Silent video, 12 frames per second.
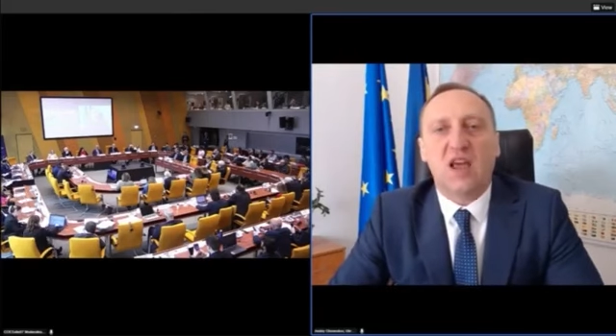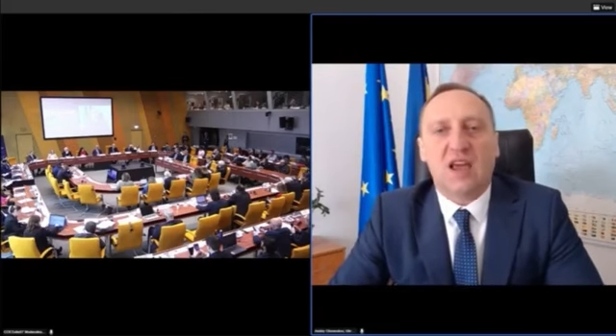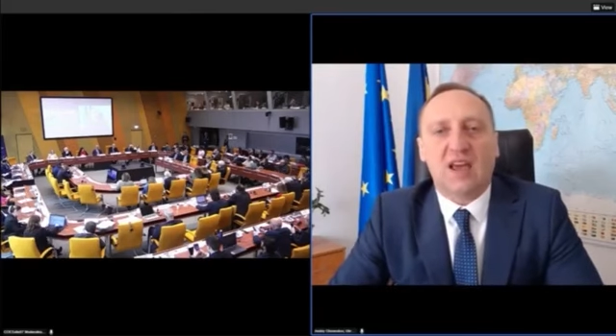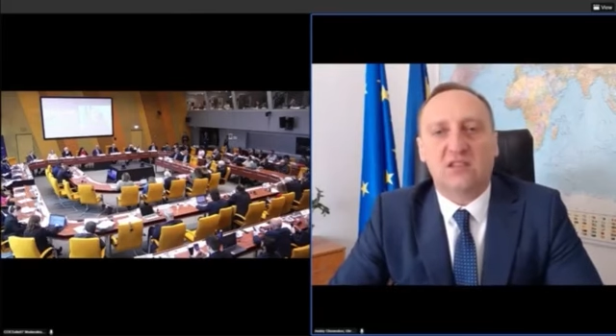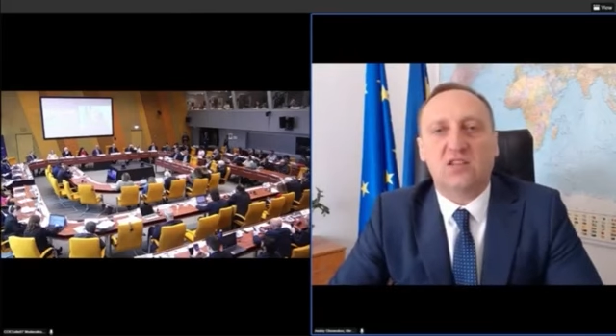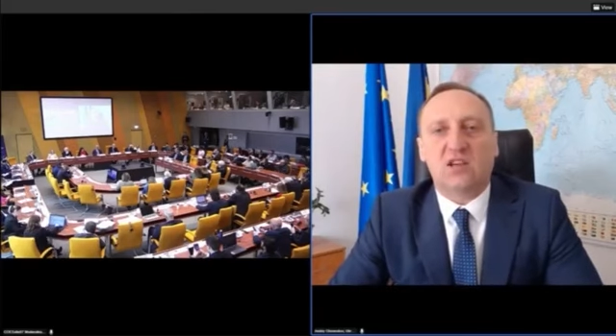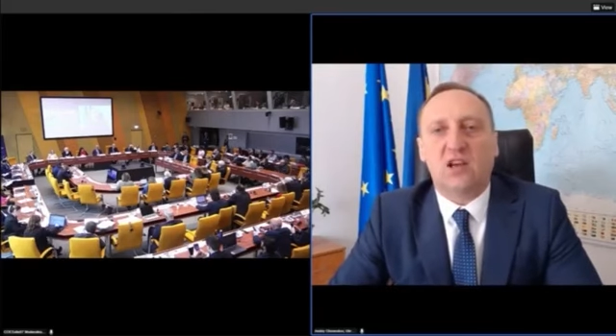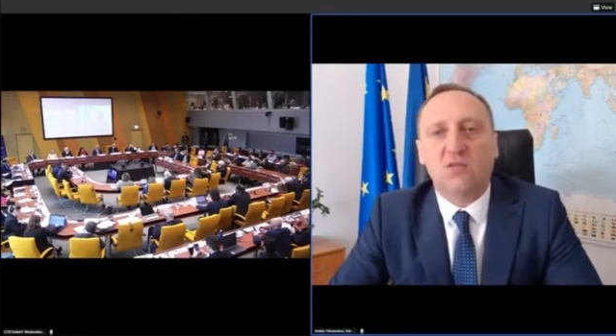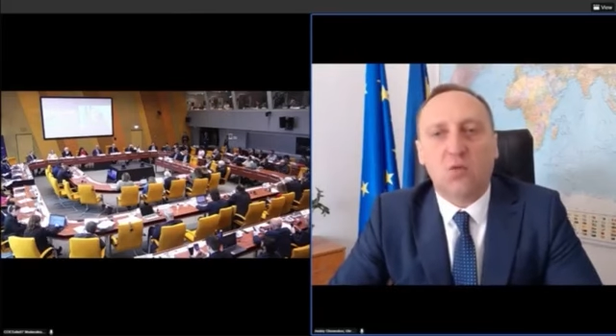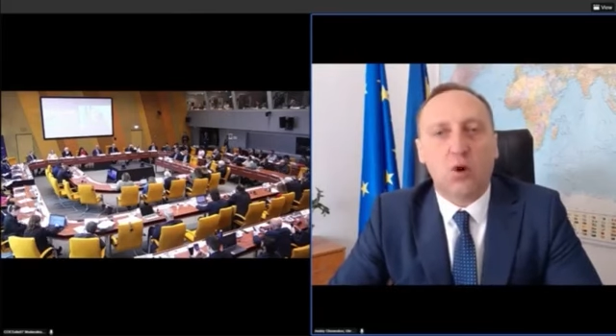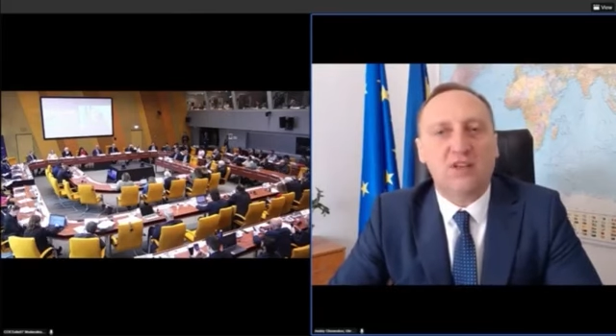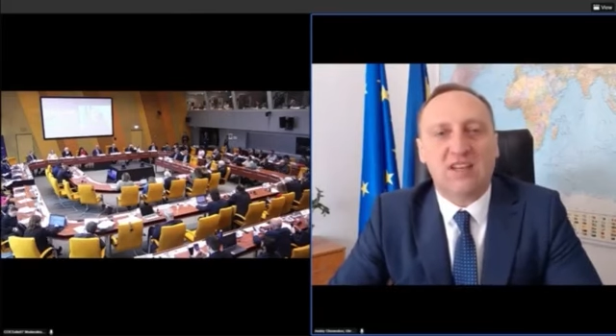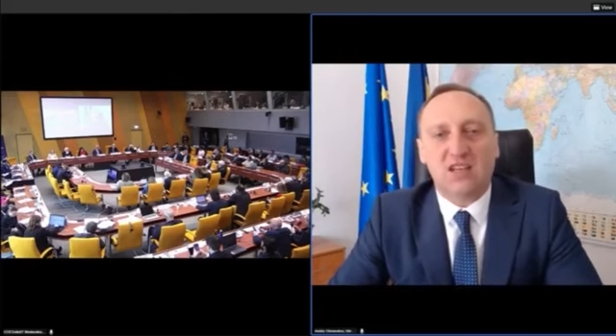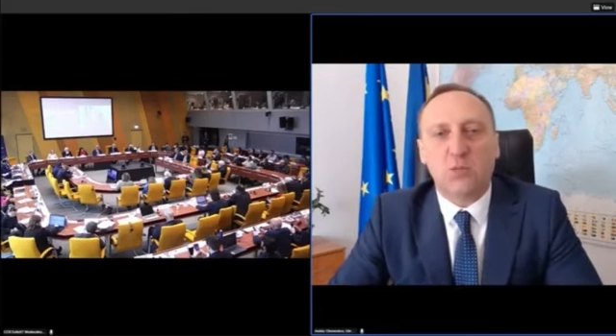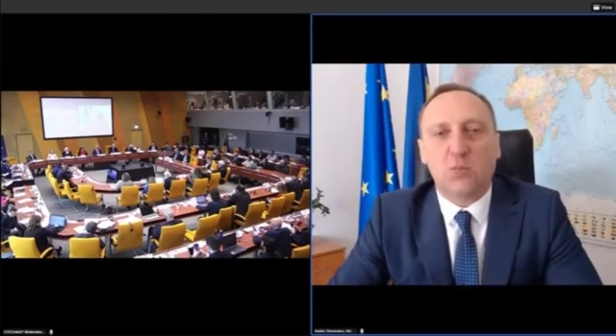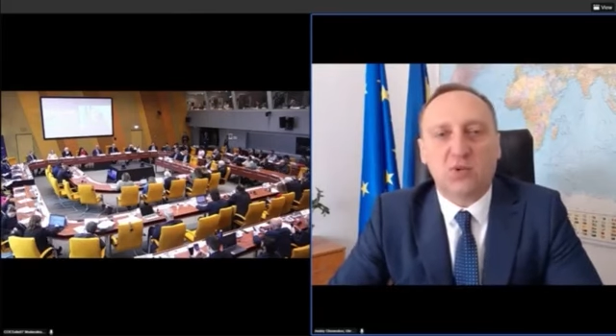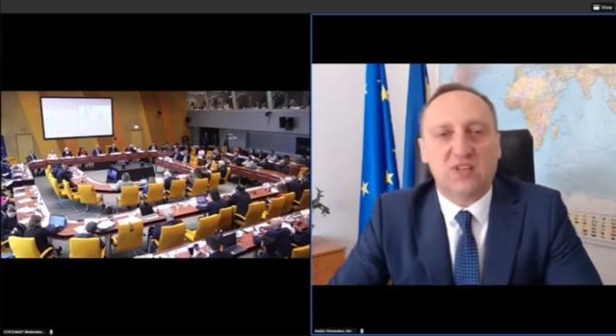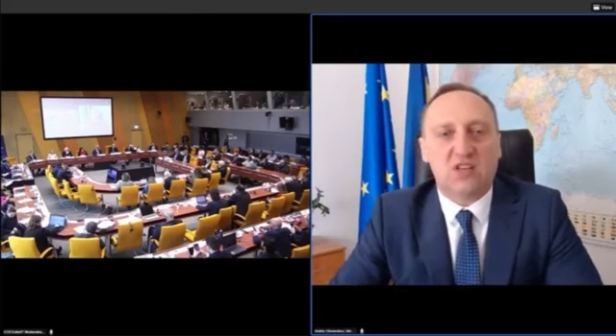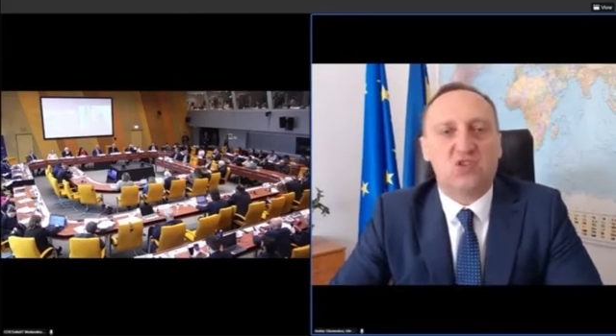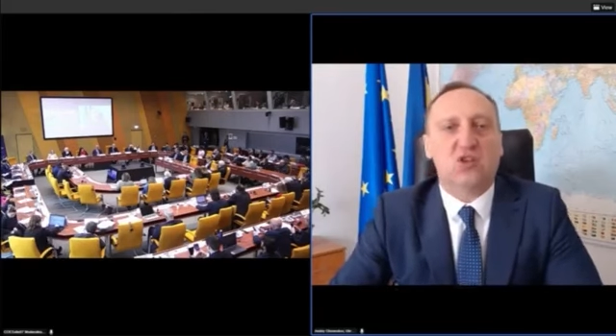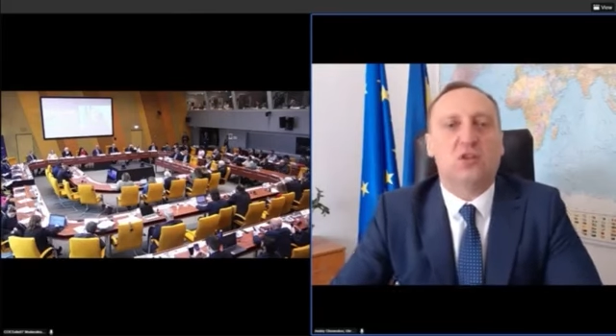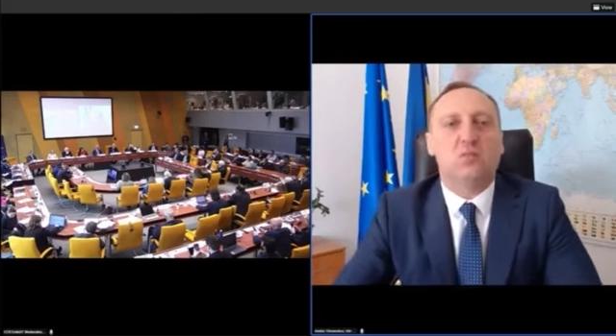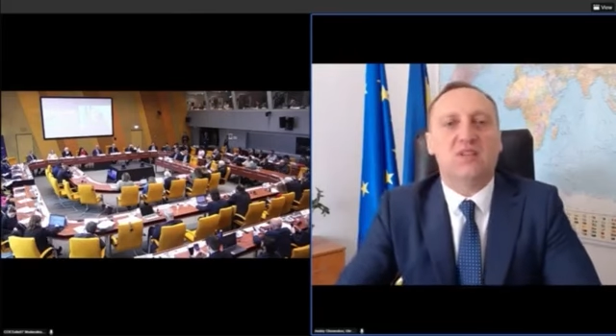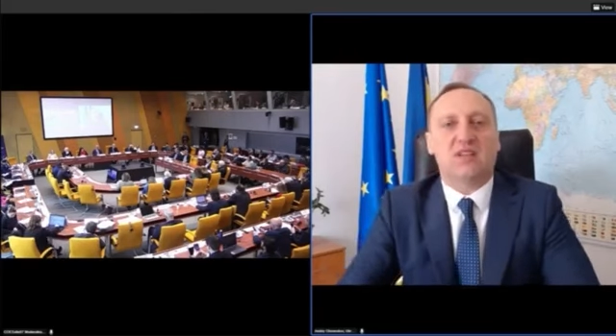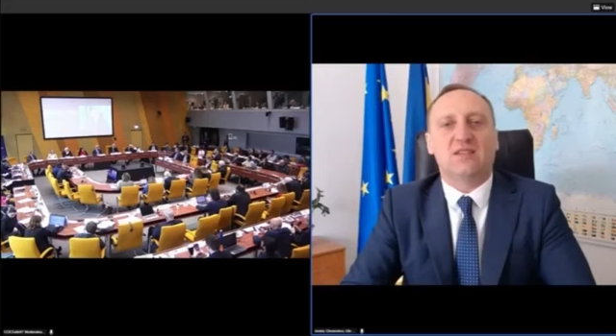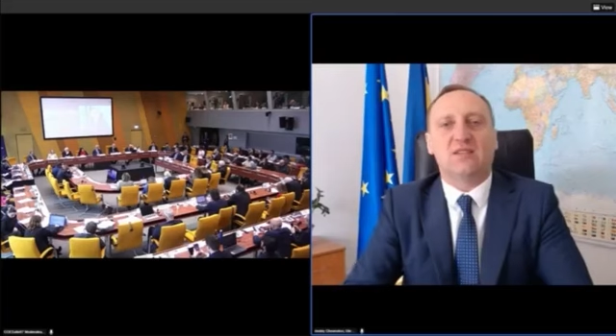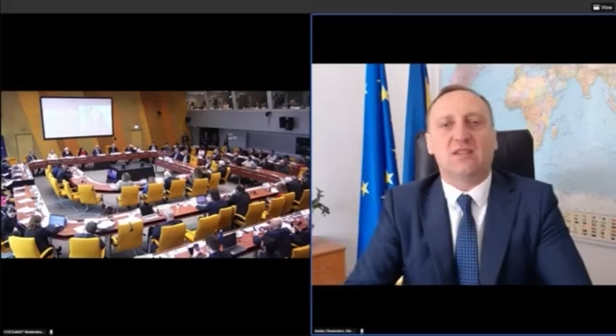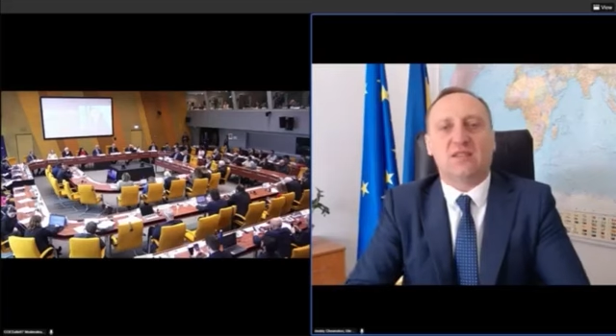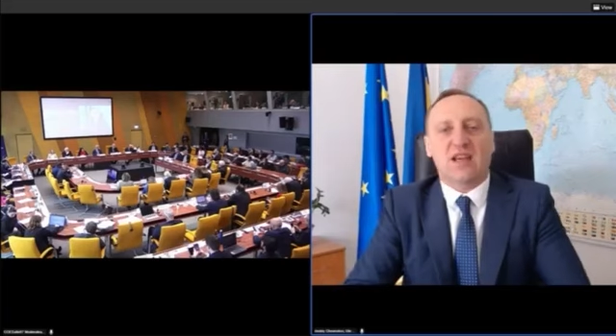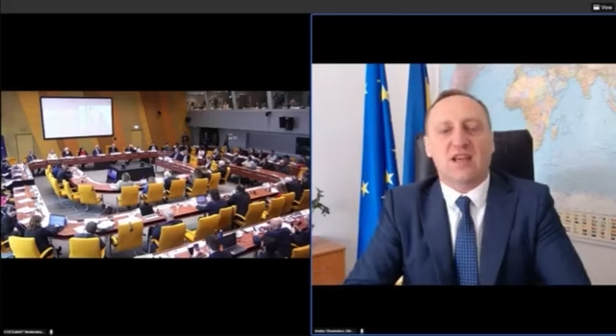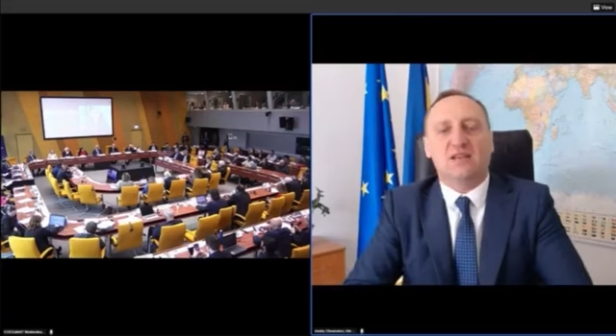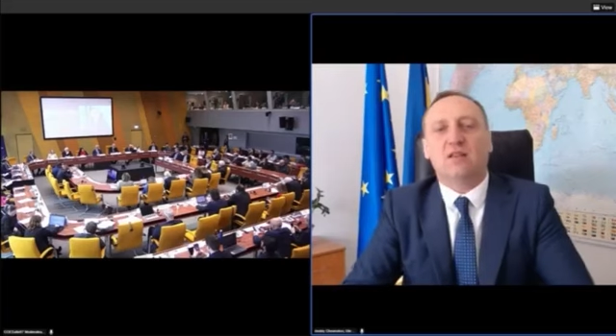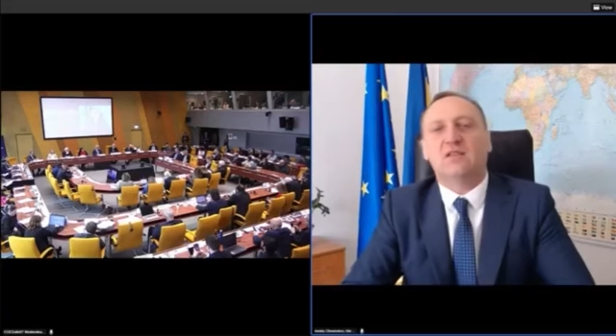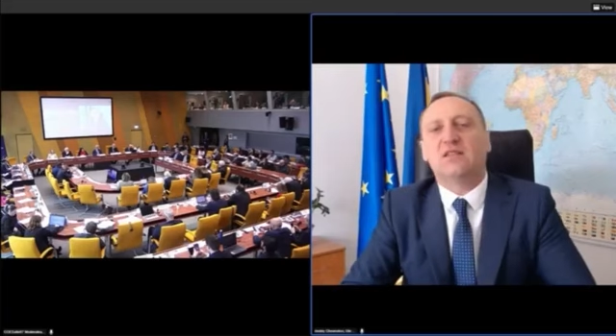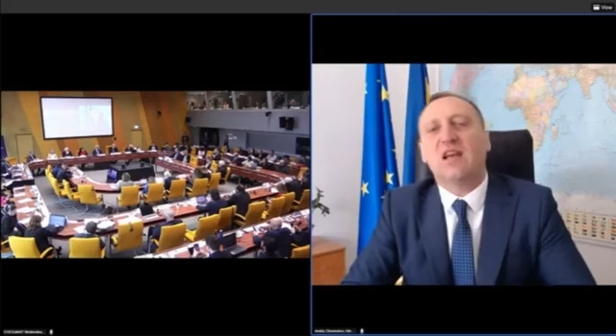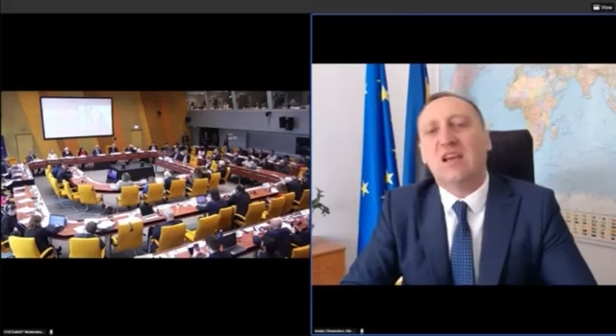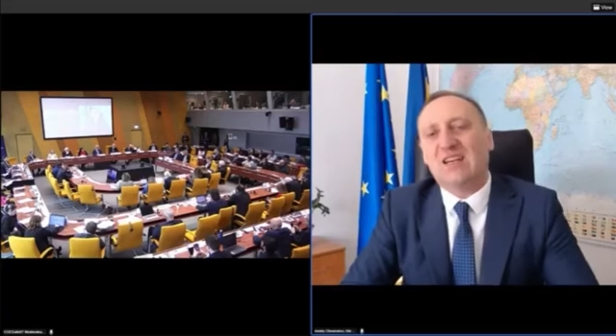and avoid any potential misunderstandings,